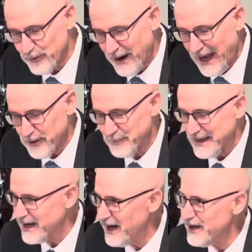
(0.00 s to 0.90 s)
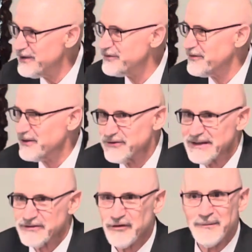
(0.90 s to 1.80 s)
wrath because of the
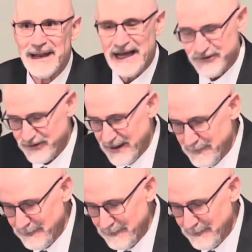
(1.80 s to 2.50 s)
sins of Manasseh.